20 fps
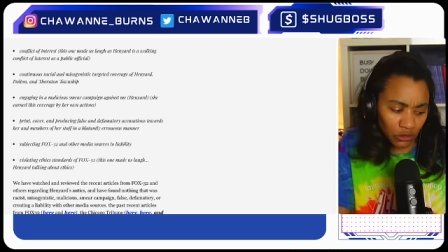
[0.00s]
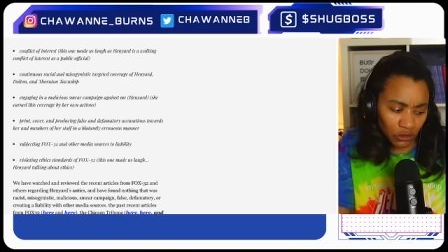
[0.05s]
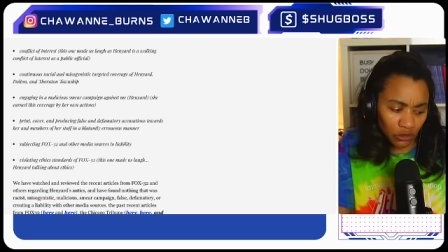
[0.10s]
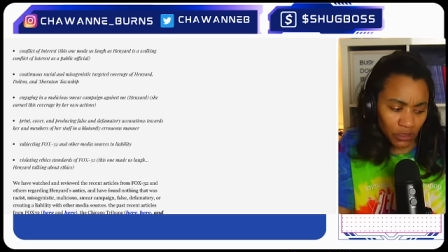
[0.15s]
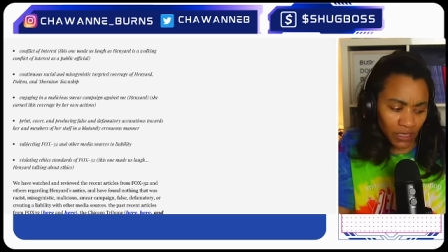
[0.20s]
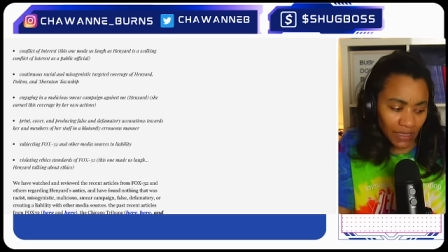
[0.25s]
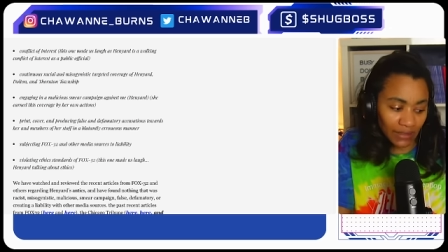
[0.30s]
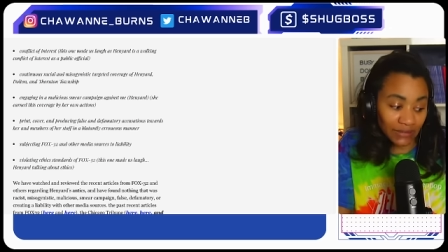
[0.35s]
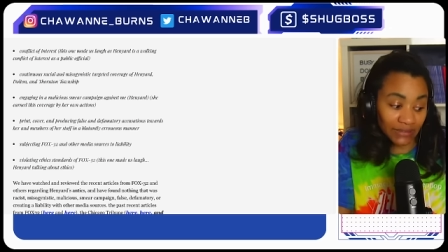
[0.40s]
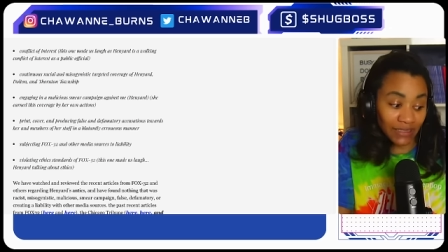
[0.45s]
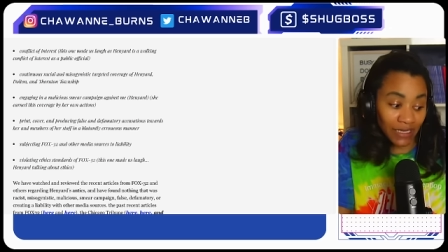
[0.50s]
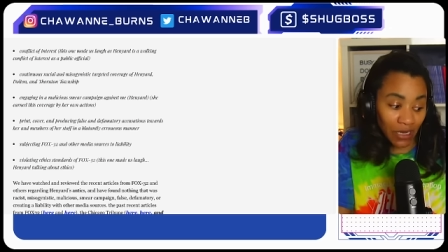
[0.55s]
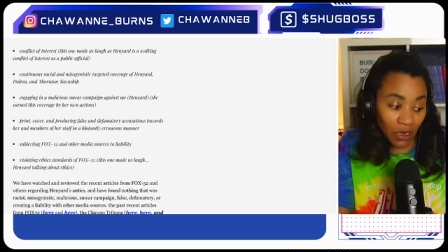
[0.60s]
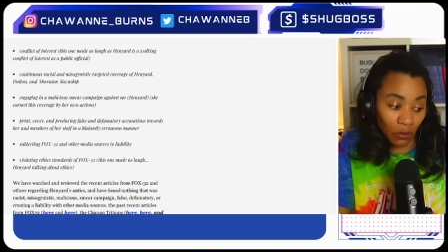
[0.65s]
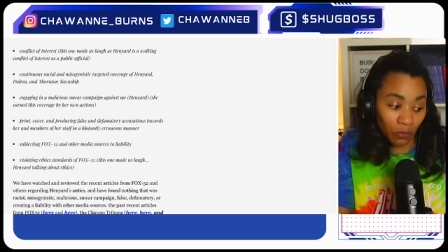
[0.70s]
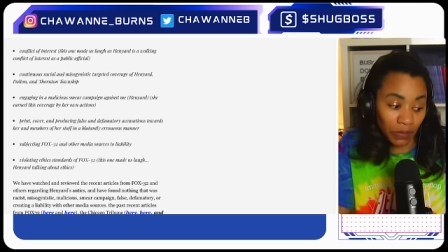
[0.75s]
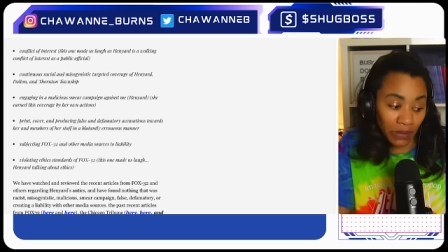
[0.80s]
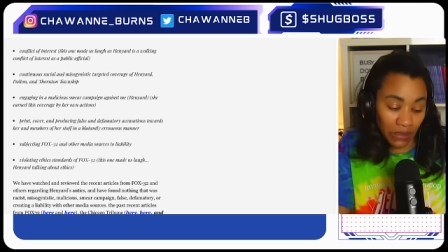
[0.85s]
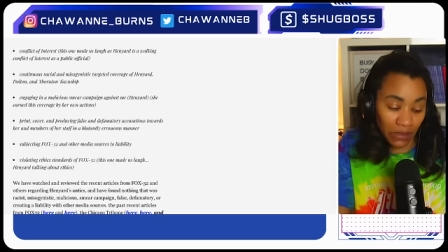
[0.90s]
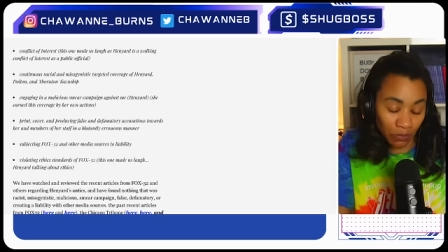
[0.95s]
you can't
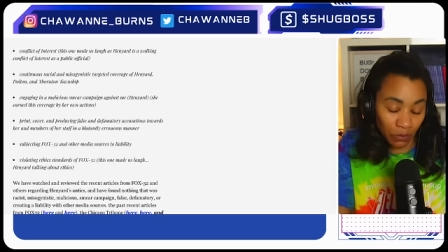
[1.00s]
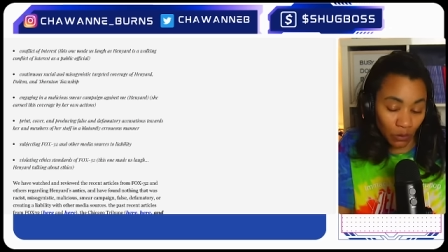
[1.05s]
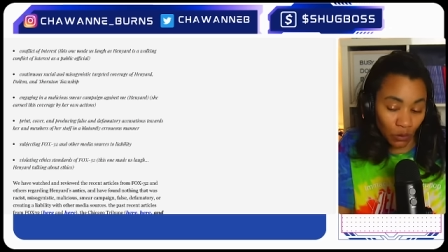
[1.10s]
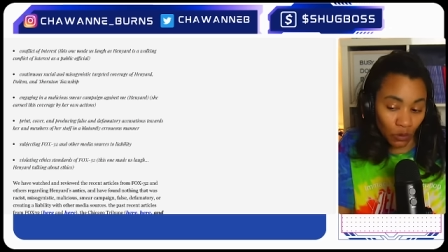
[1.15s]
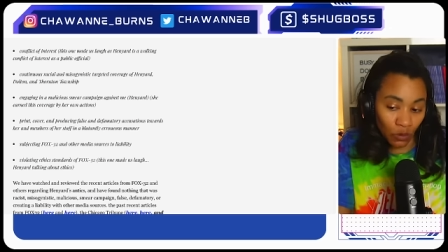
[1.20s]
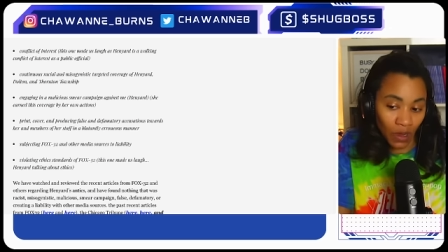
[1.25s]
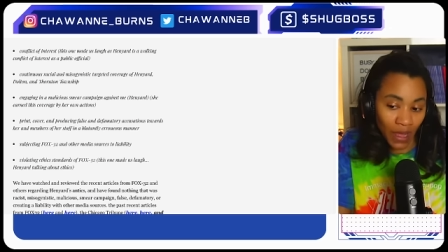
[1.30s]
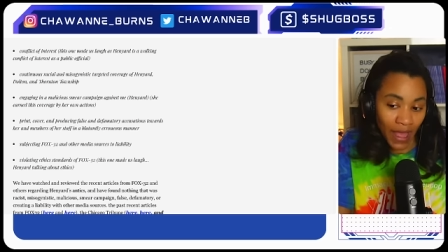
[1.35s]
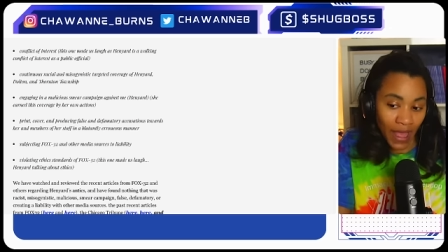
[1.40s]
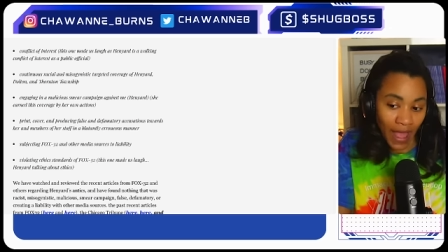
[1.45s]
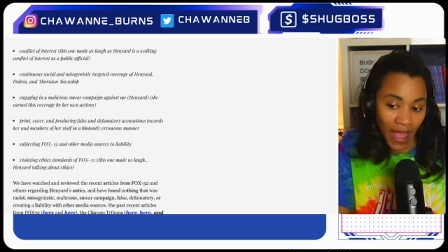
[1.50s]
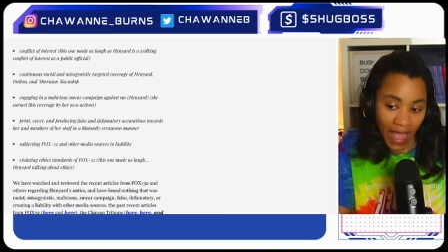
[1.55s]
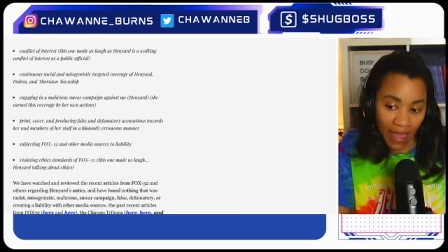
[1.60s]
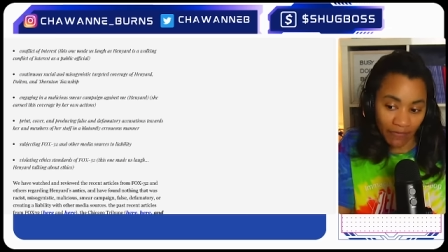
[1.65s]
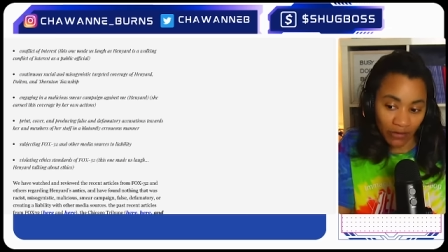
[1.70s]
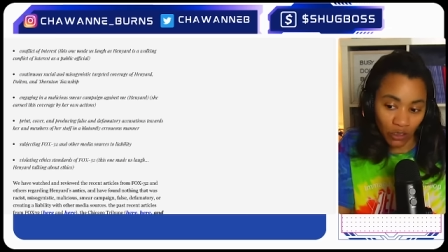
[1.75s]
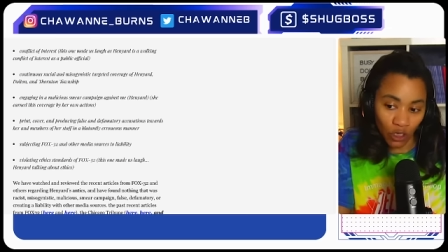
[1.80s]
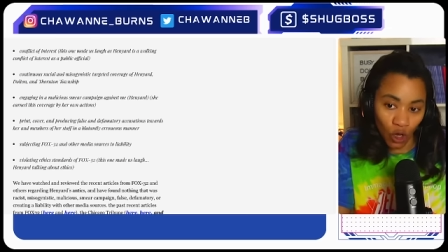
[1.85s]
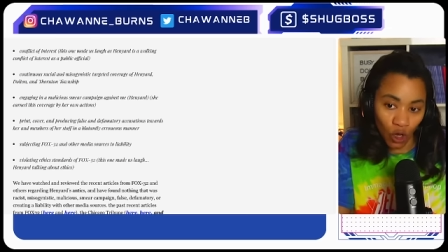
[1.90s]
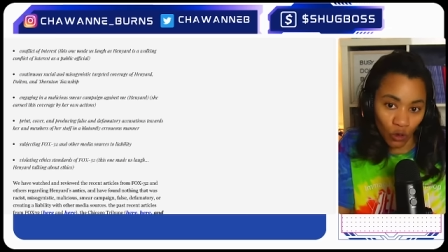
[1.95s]
tell people
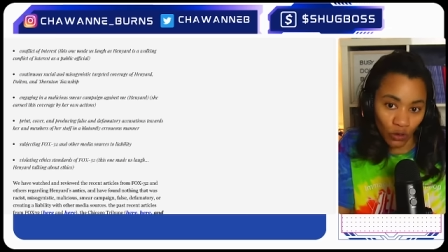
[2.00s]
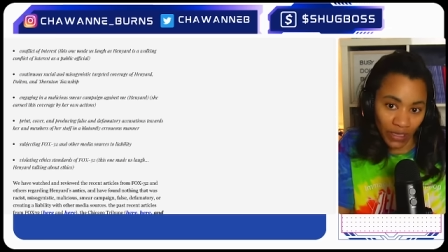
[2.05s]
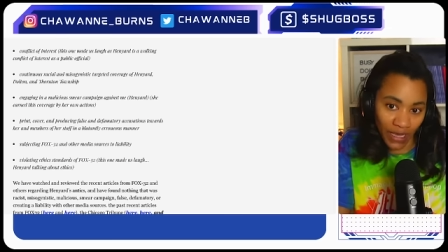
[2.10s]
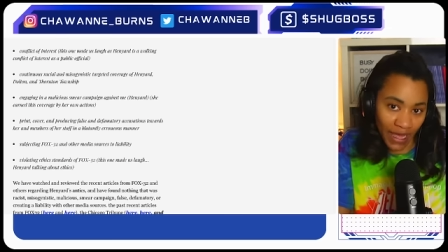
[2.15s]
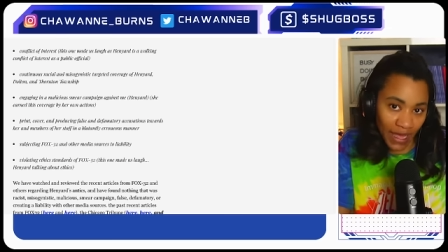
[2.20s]
have a code of